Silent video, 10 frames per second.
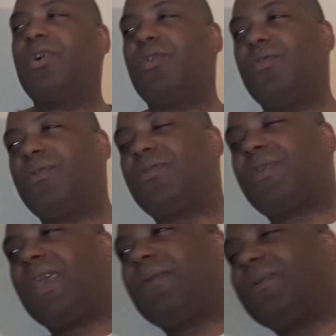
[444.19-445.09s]
You can
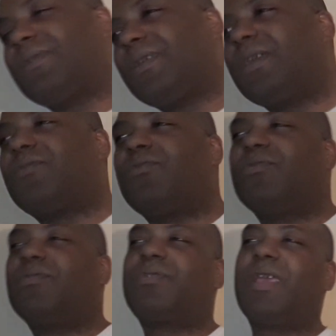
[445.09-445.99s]
say it was this. You
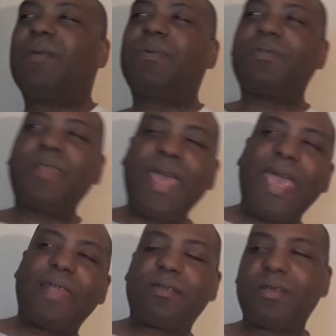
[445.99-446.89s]
can say it was that.